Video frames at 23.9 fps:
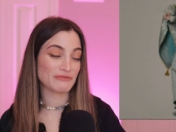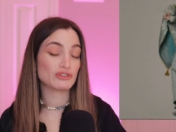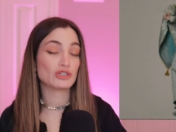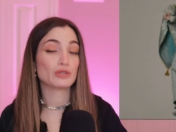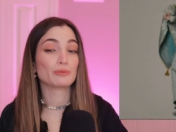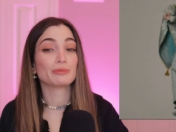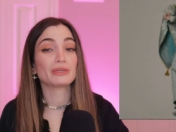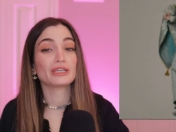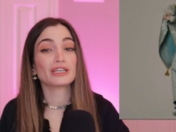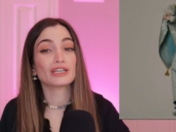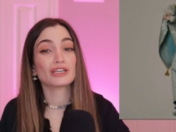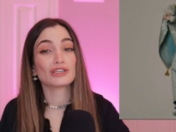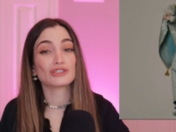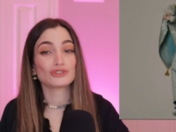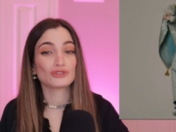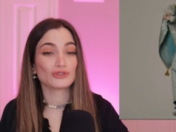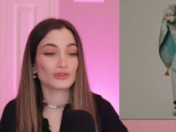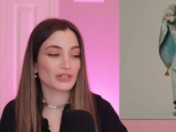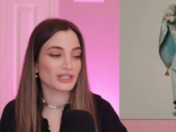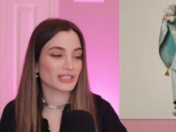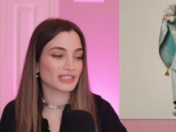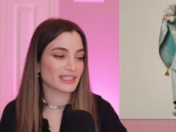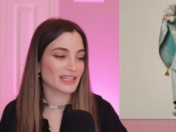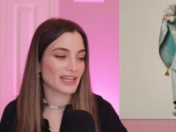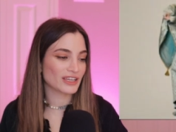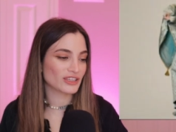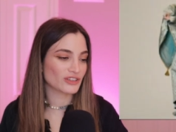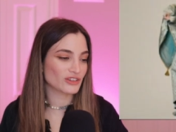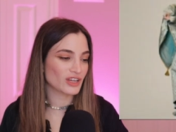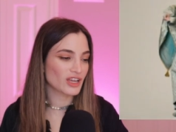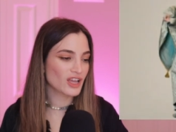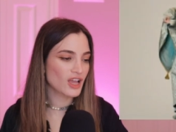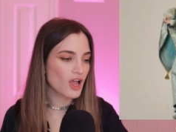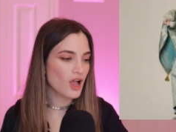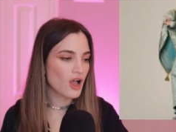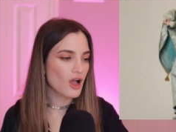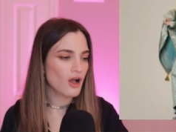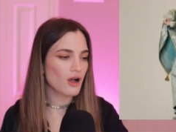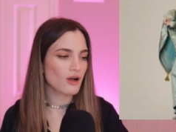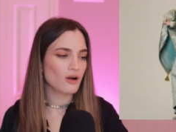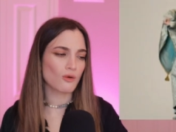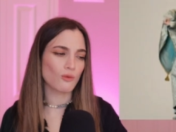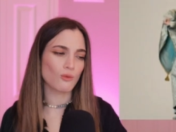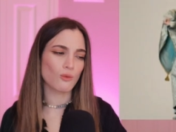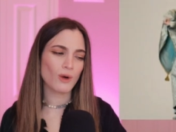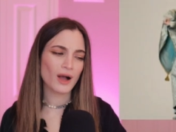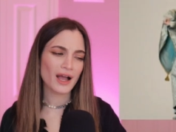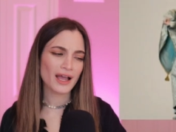you're being historically accurate,
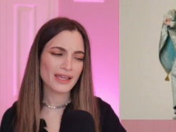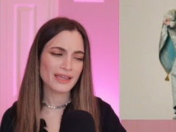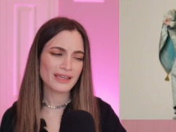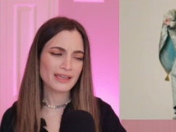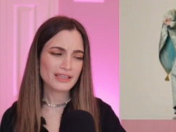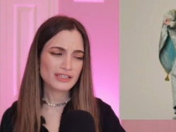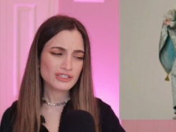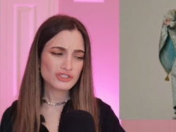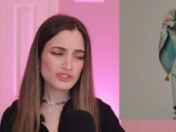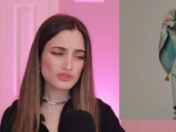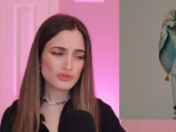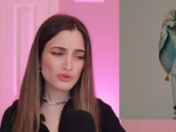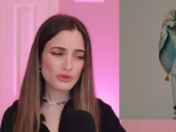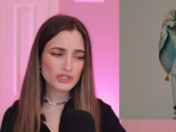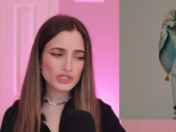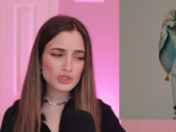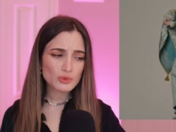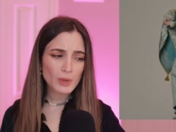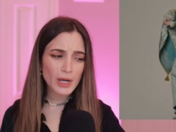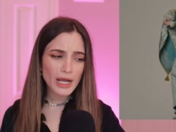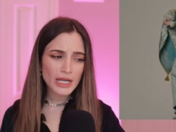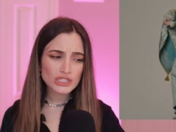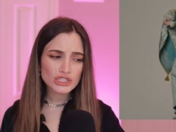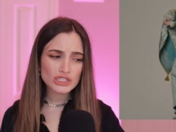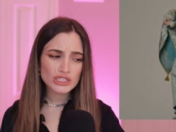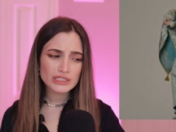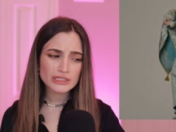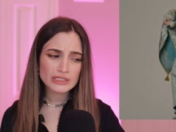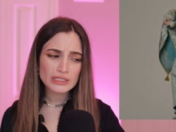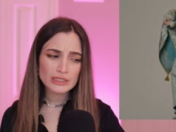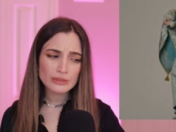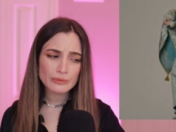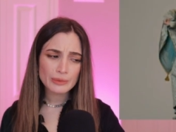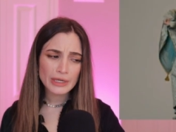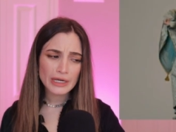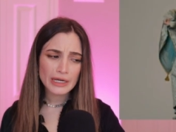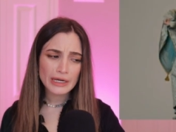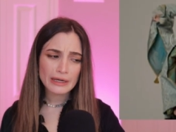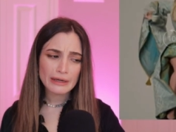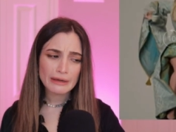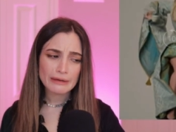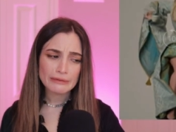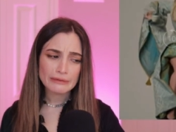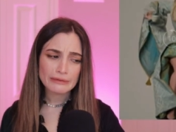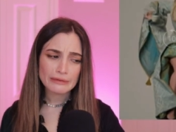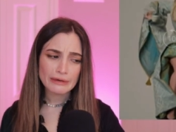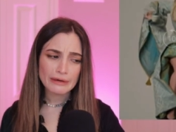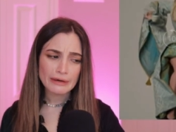why is George Washington wearing
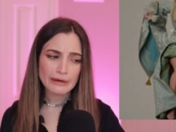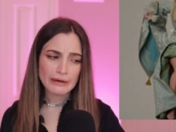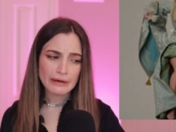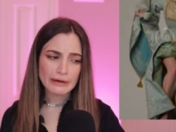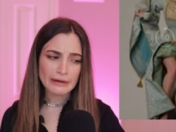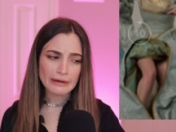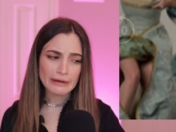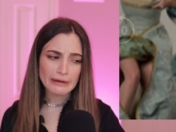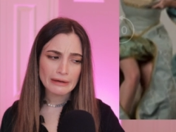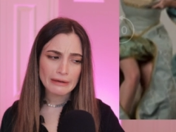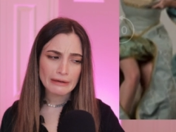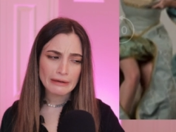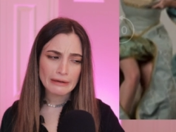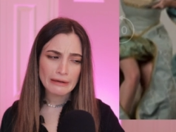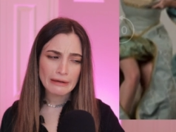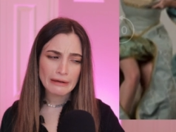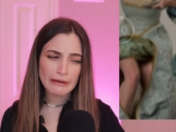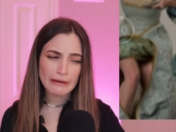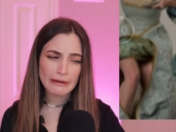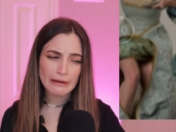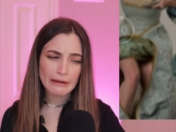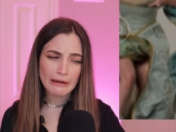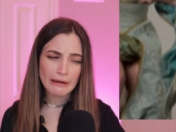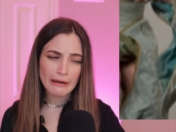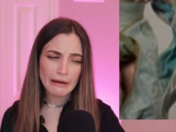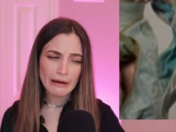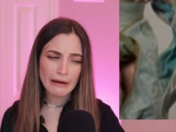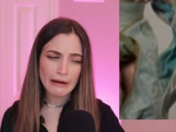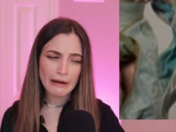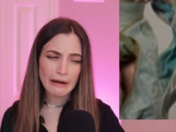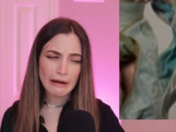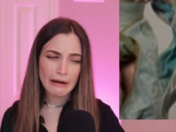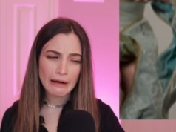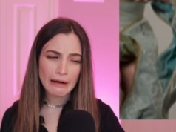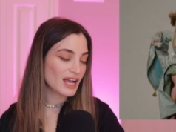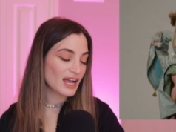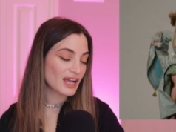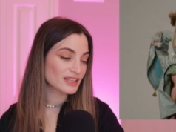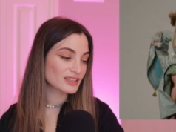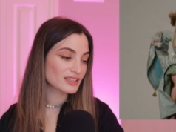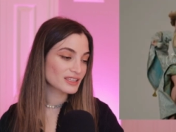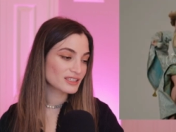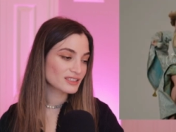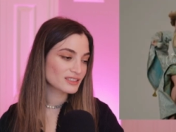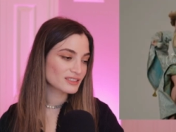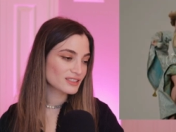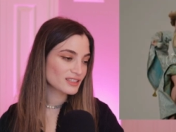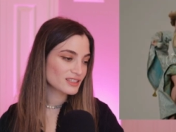a skirt?
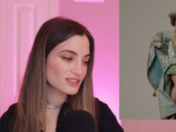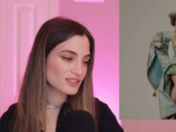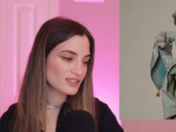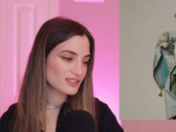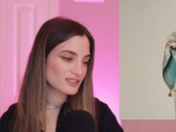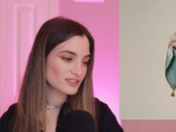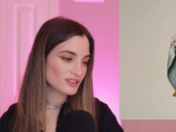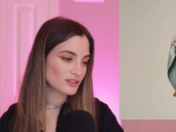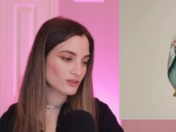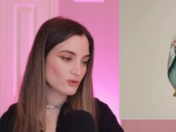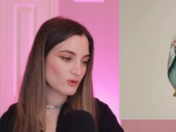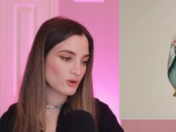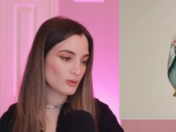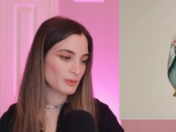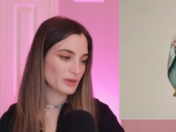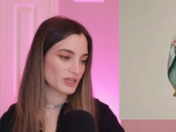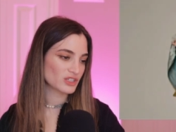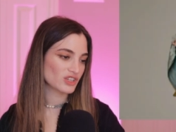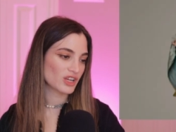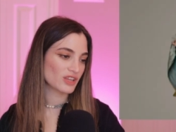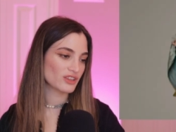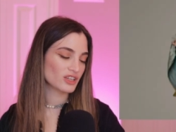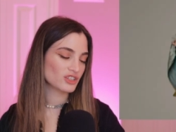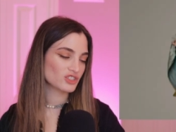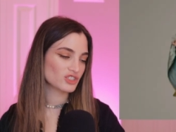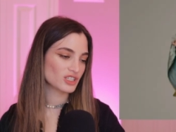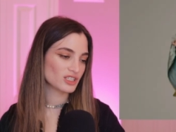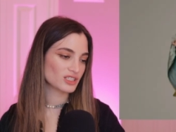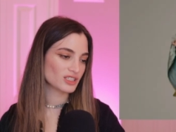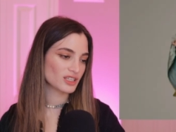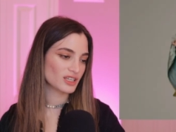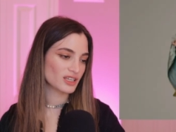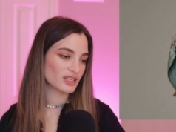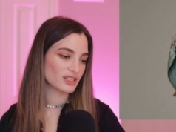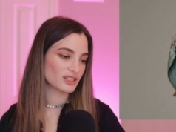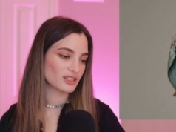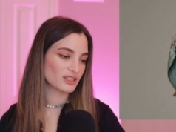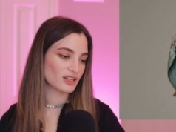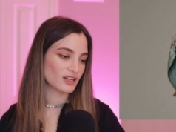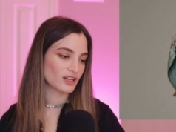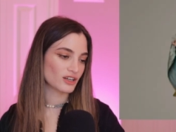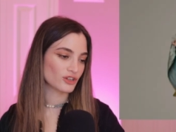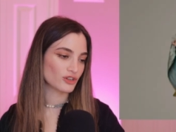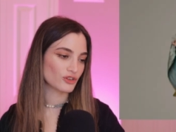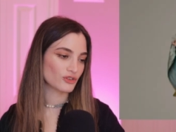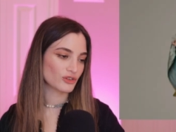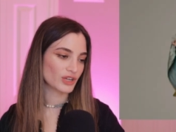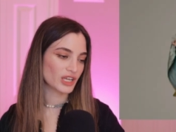This, this is a cool picture. I think she did
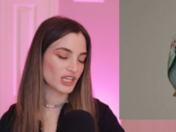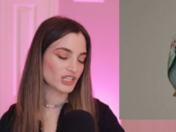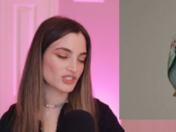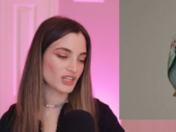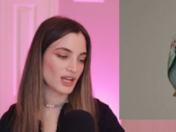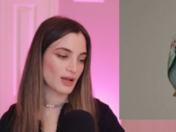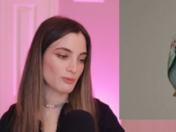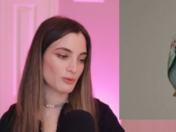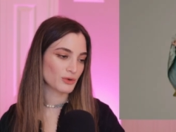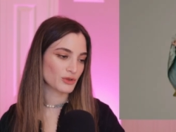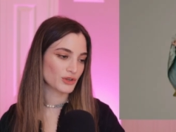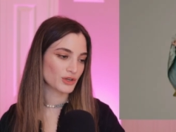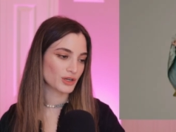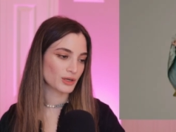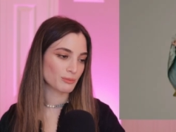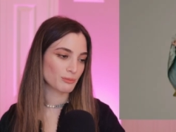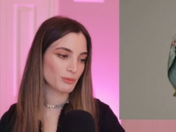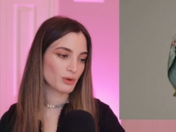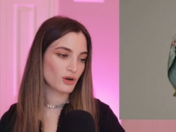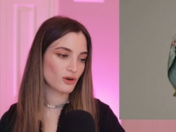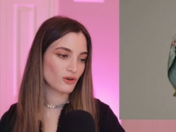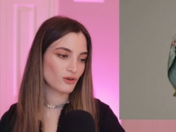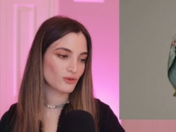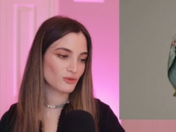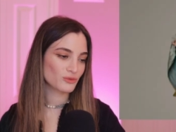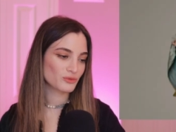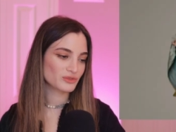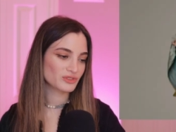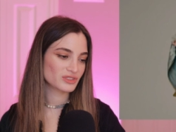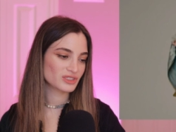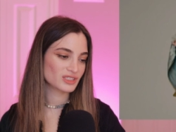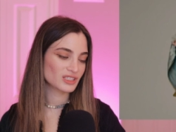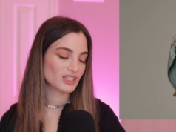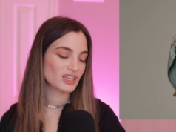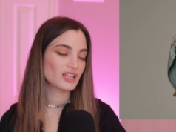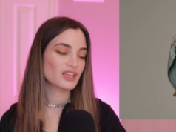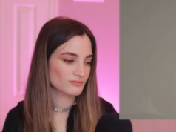a great job with her pose.